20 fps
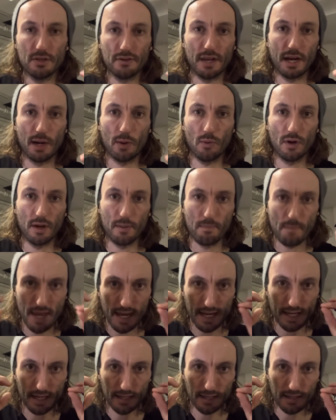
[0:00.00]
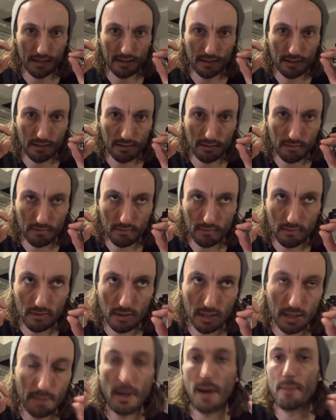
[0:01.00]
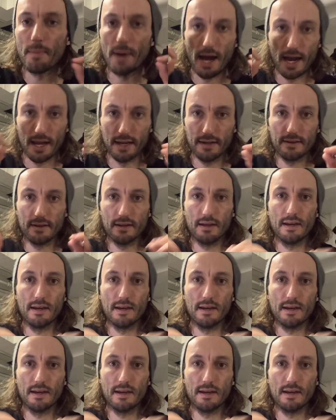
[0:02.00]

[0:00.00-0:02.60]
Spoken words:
that I want to make in my mind,